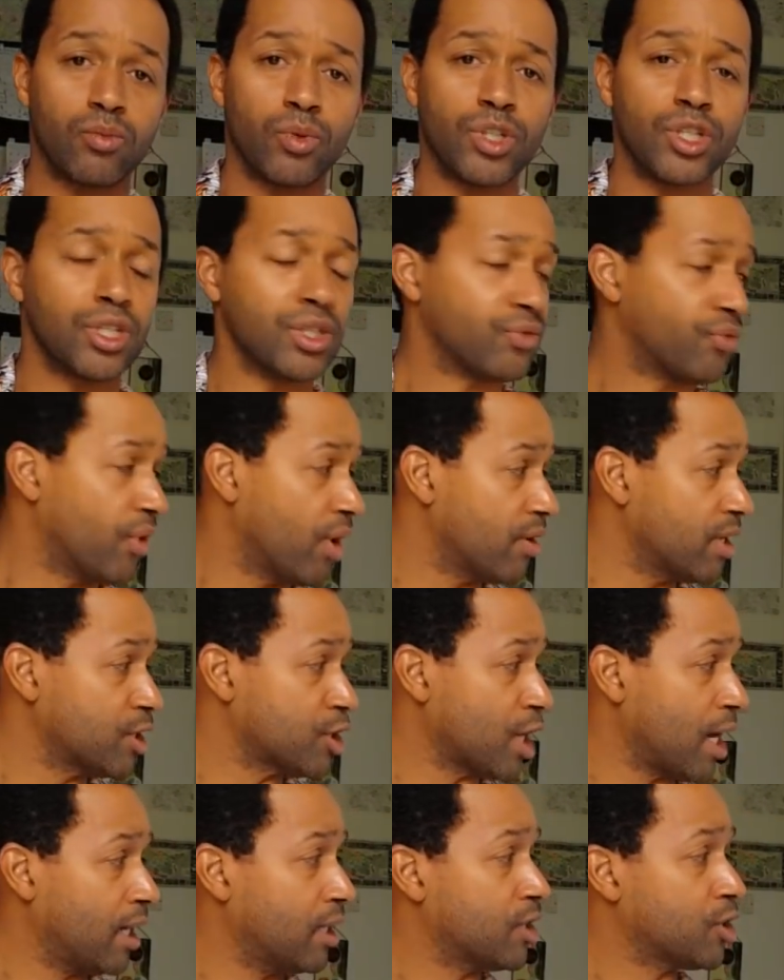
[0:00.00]
which is very
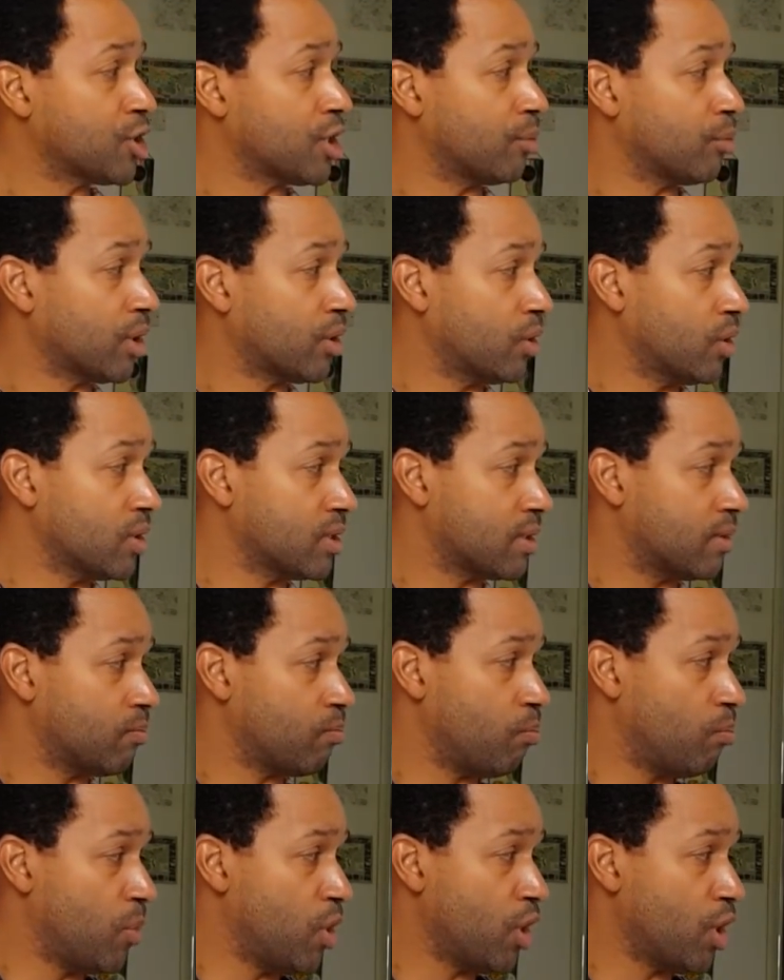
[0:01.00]
challenging, because
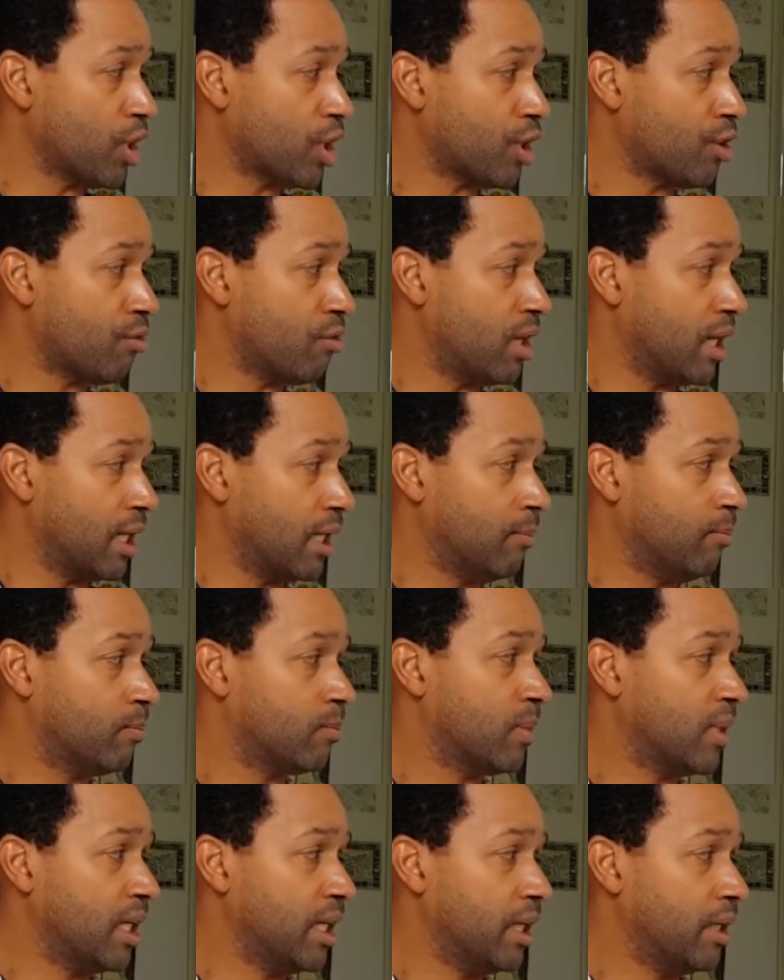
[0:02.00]
Mercury
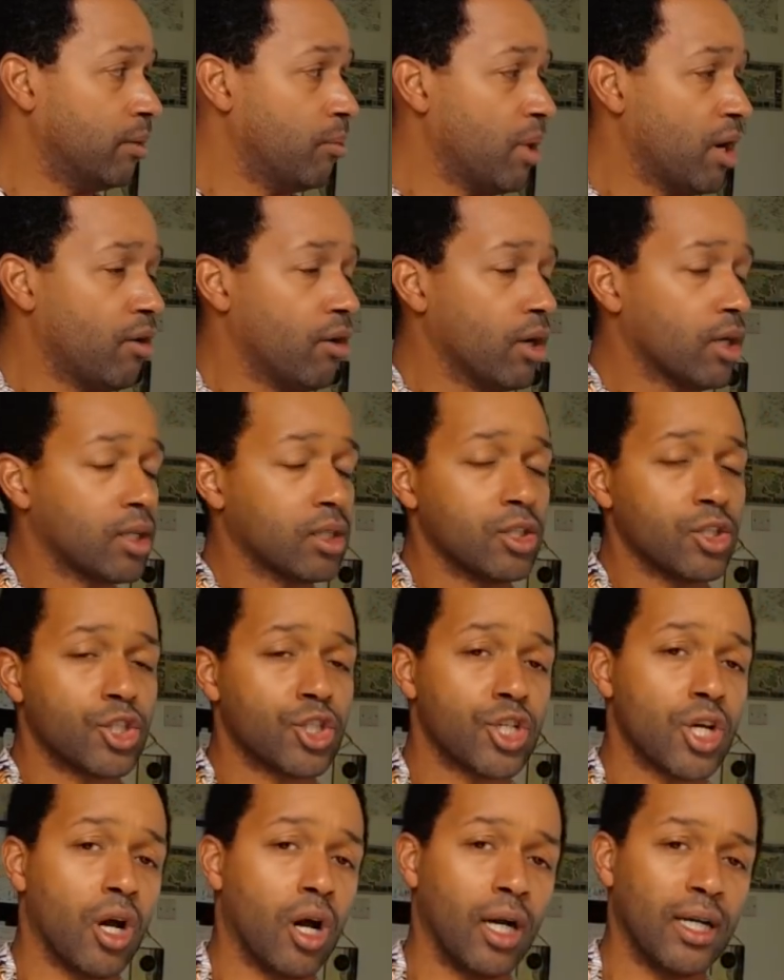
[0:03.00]
in America's
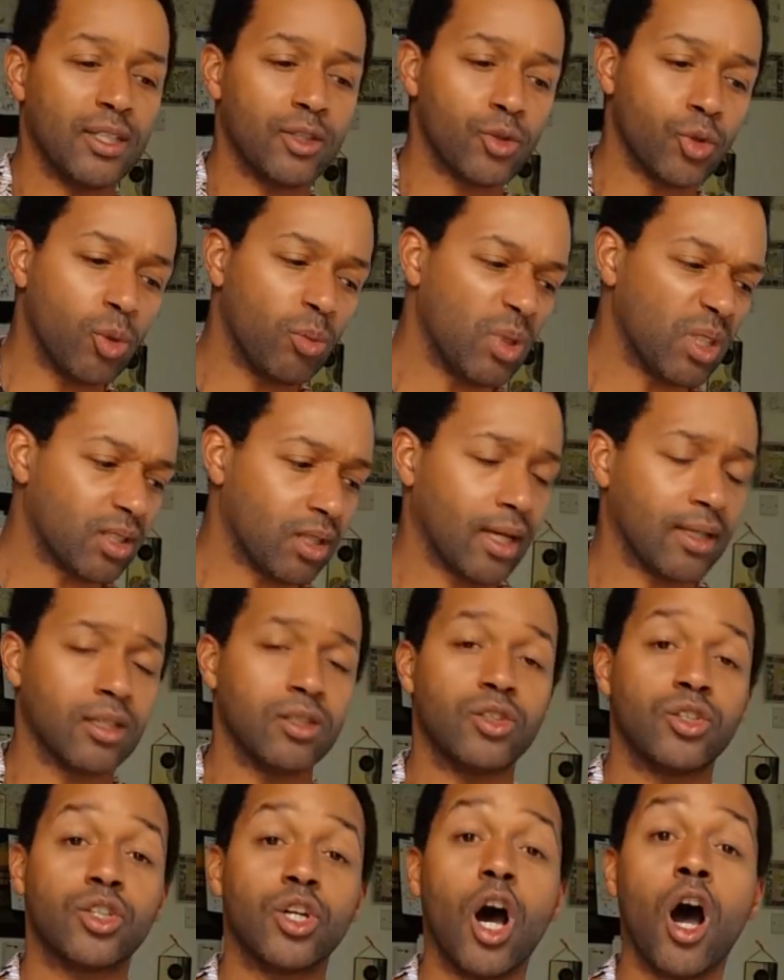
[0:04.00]
chart is almost like a
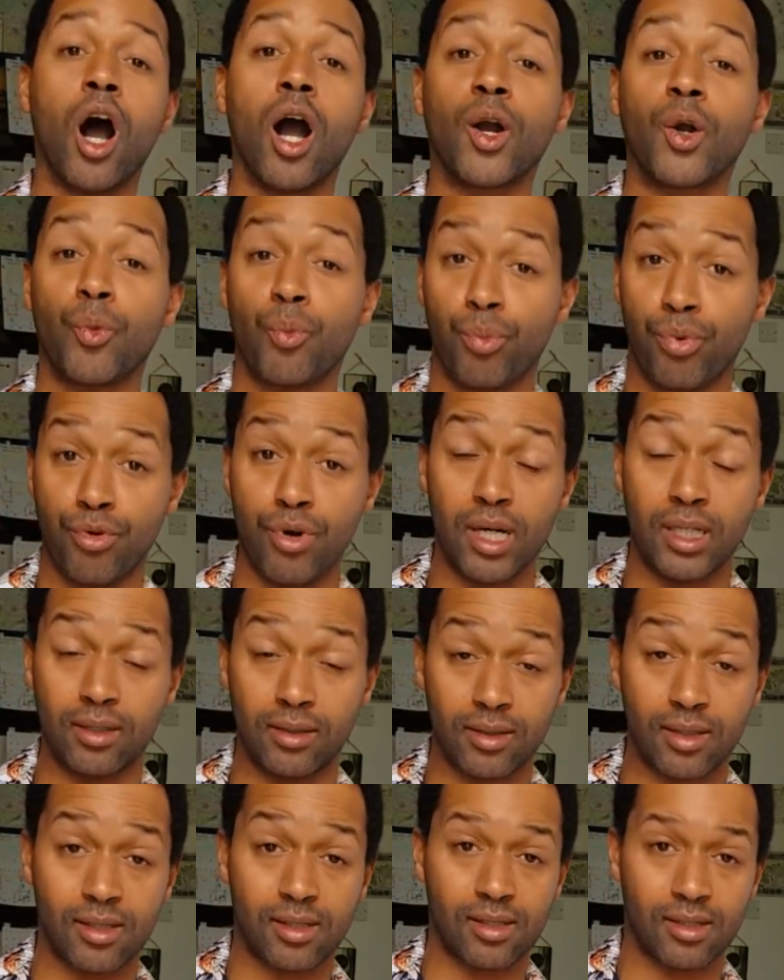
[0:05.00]
dark
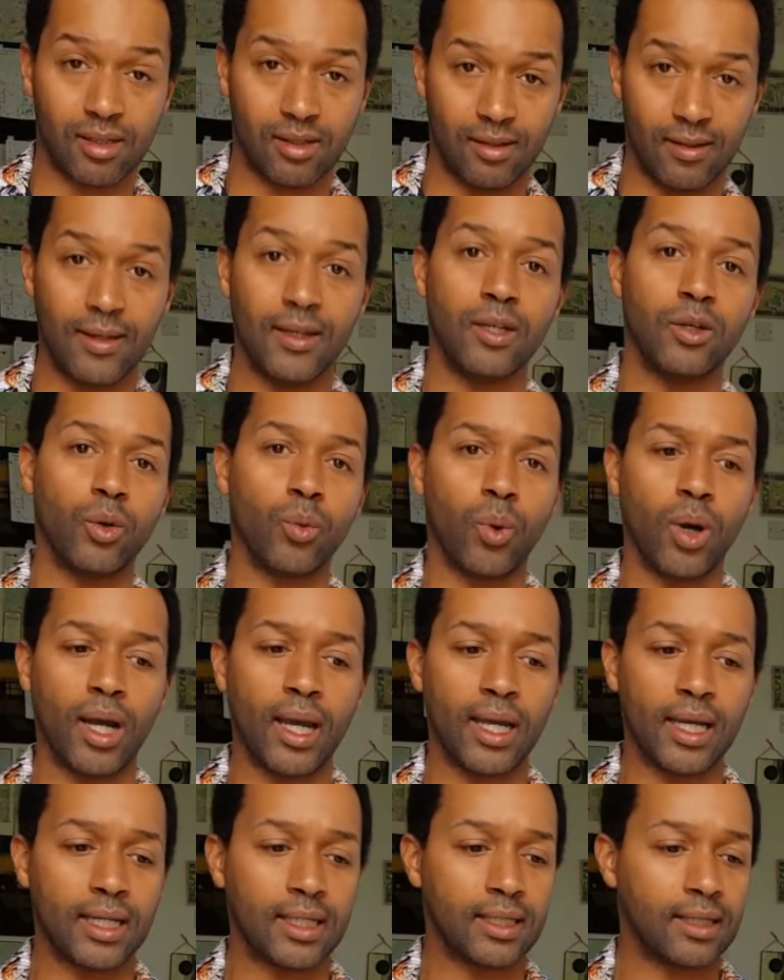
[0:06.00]
prince, in a
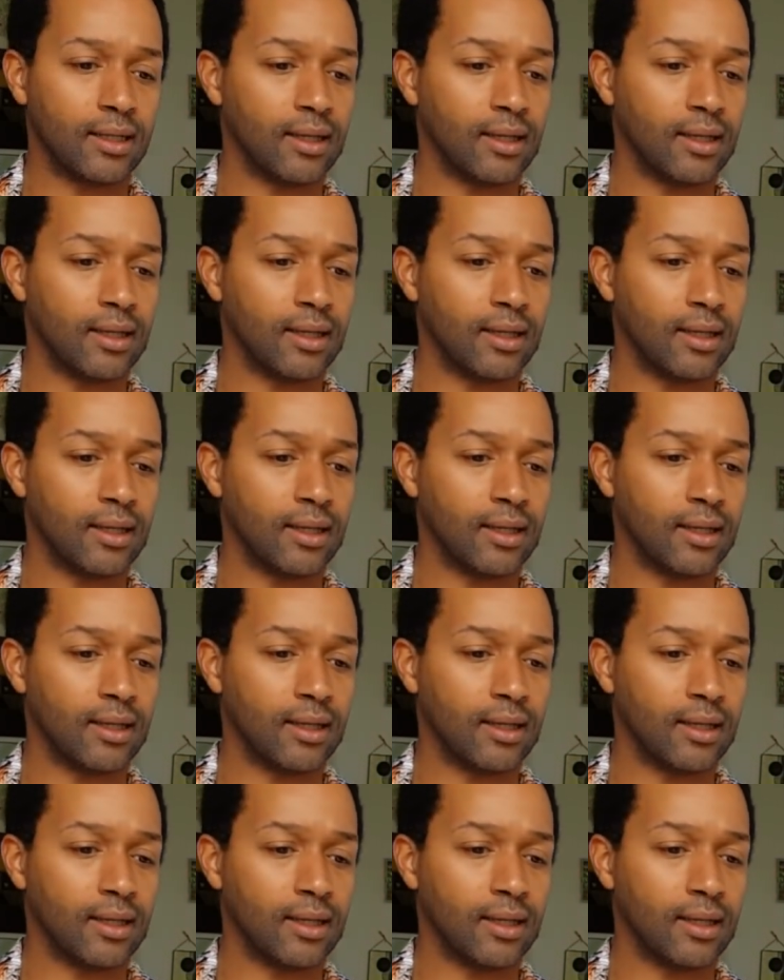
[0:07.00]
way,